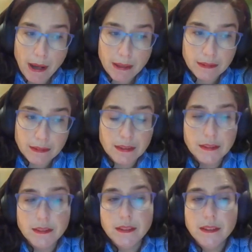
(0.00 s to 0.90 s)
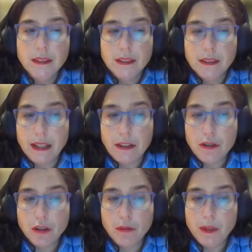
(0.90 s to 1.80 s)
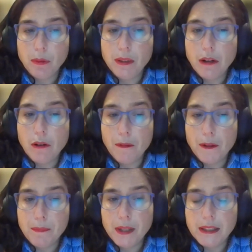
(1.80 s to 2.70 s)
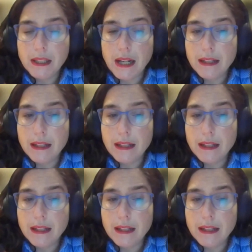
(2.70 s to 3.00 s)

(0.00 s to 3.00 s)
But tensions between the government